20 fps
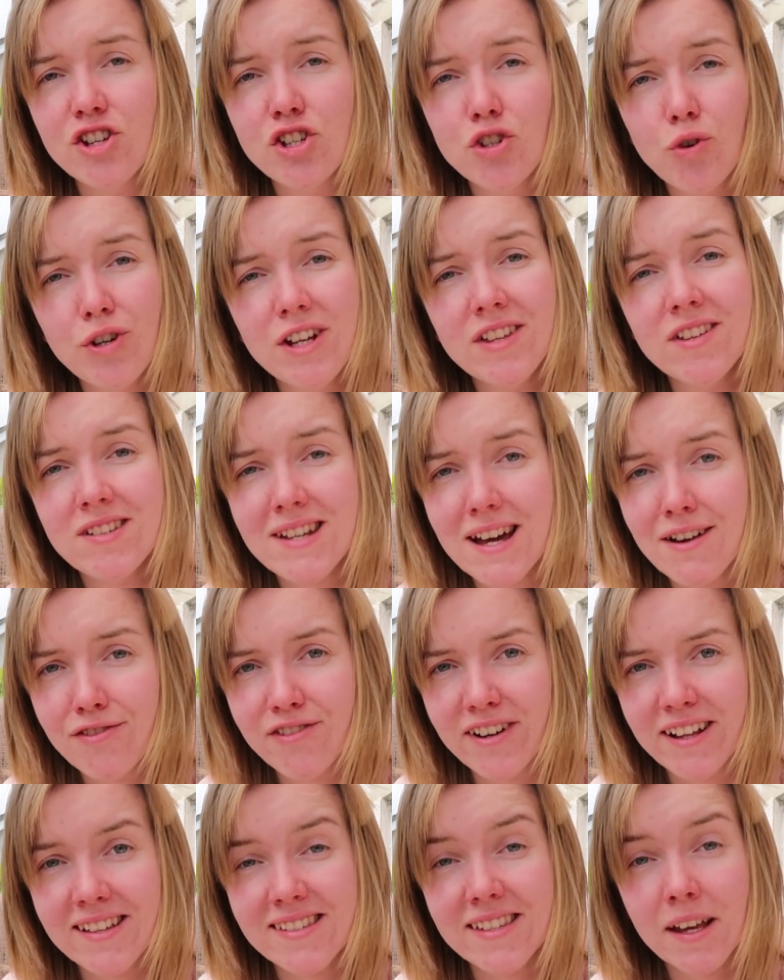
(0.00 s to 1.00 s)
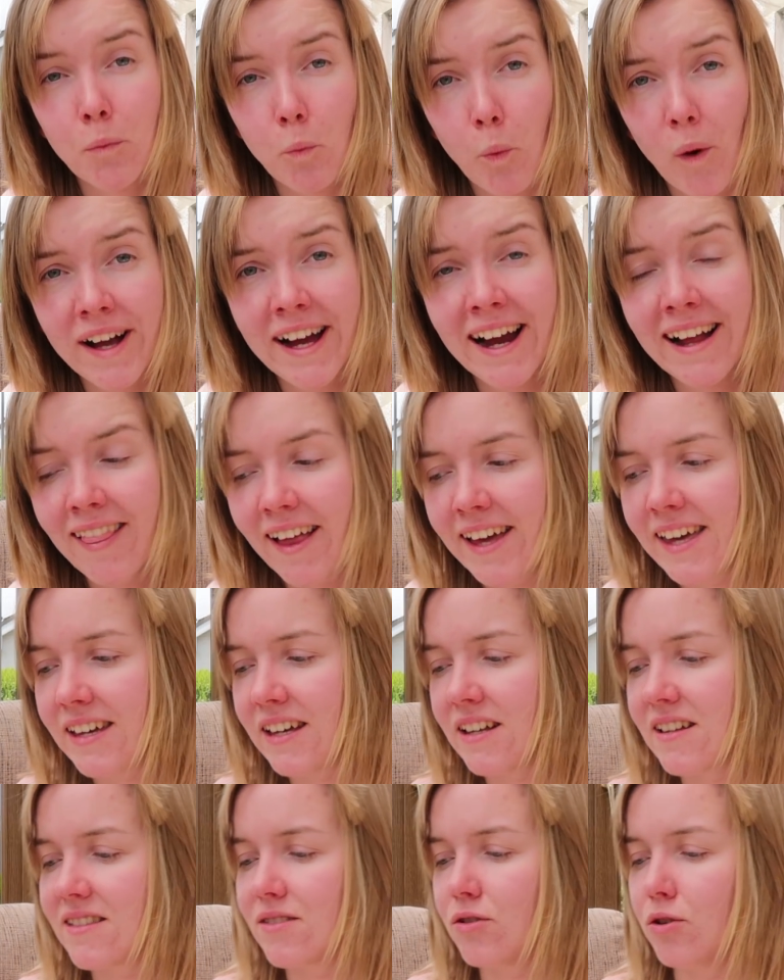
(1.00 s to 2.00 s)
to show you the difference and why I
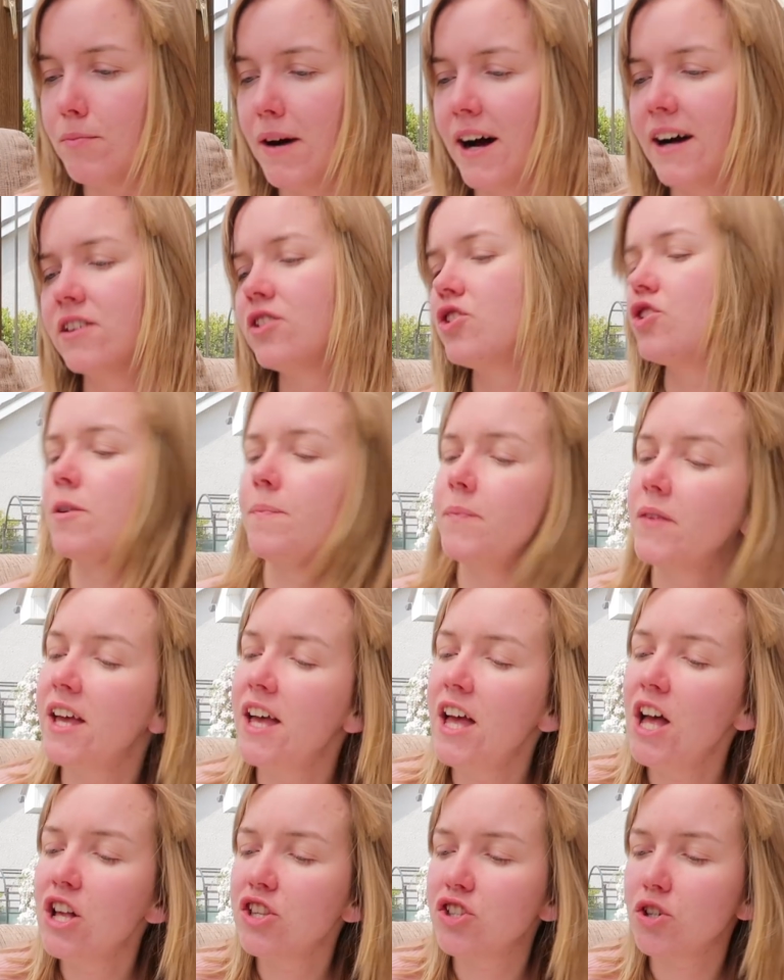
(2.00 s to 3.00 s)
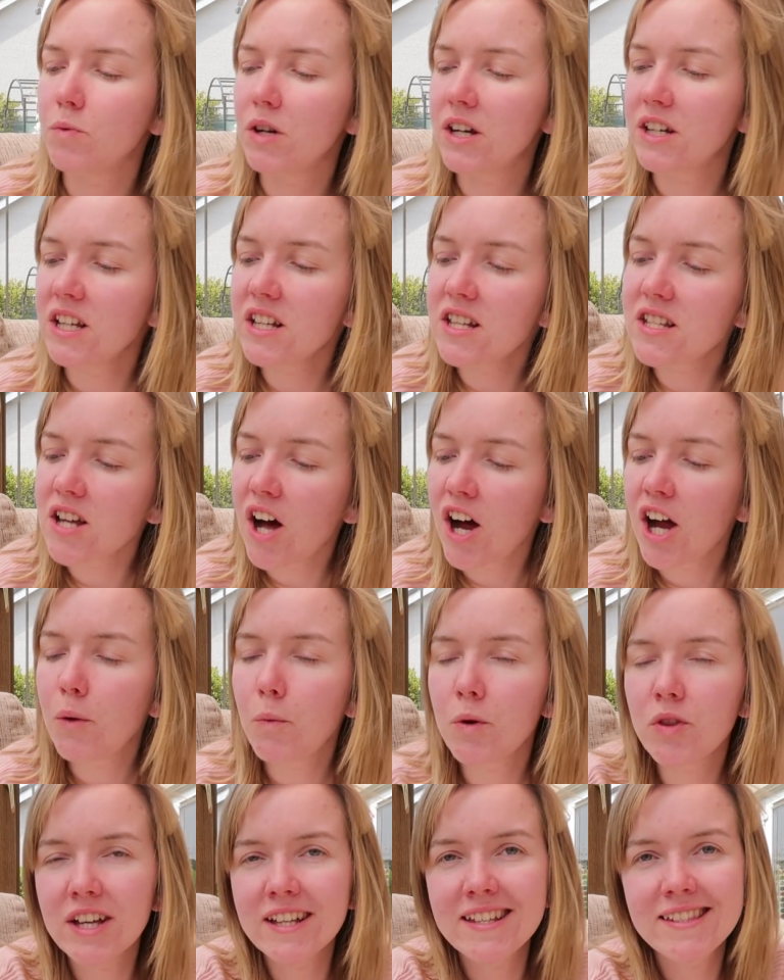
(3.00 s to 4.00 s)
like it so much. So we're going to
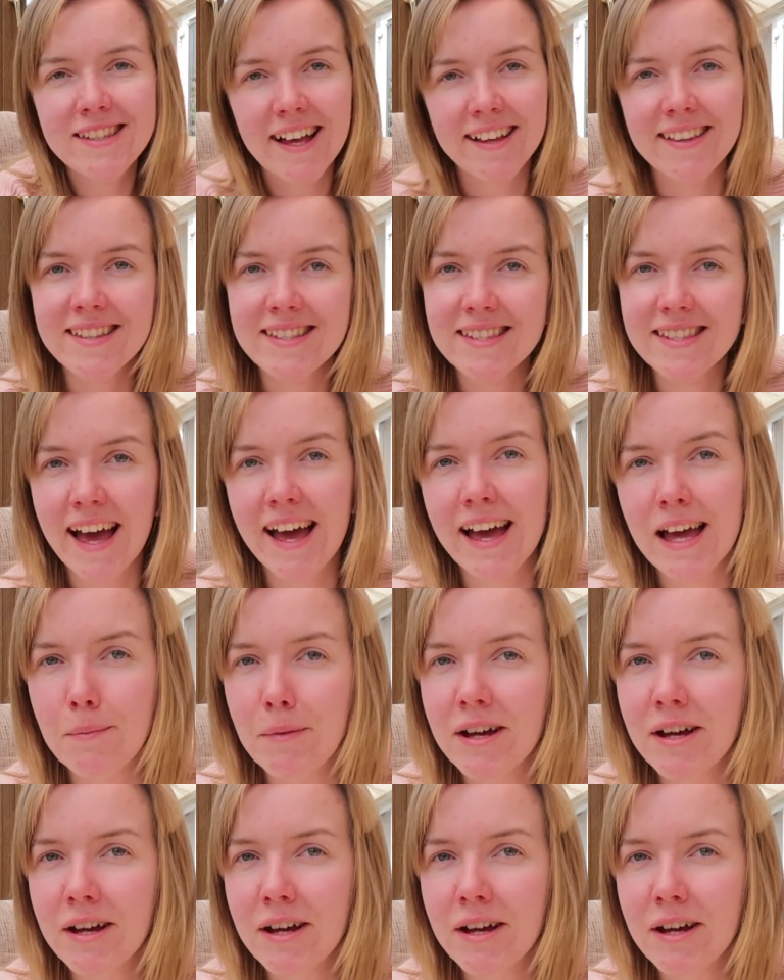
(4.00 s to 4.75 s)
start with this sunset